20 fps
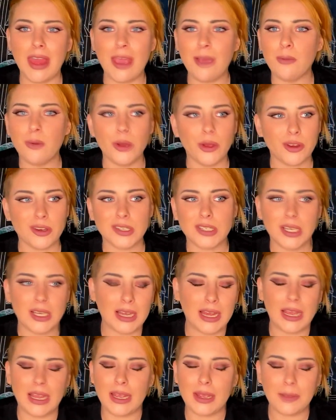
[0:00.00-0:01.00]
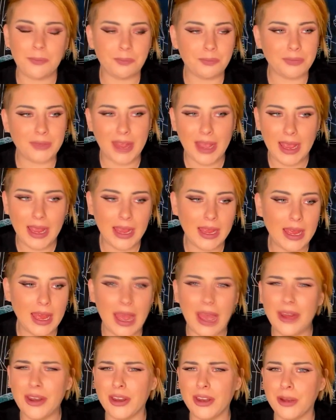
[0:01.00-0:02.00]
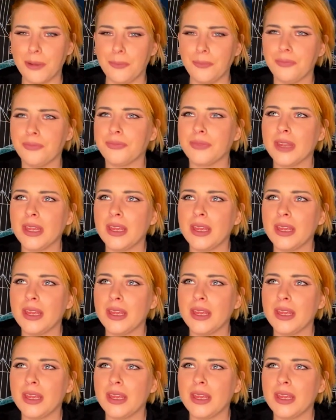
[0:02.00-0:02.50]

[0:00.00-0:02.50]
It worked. Like, I don't know.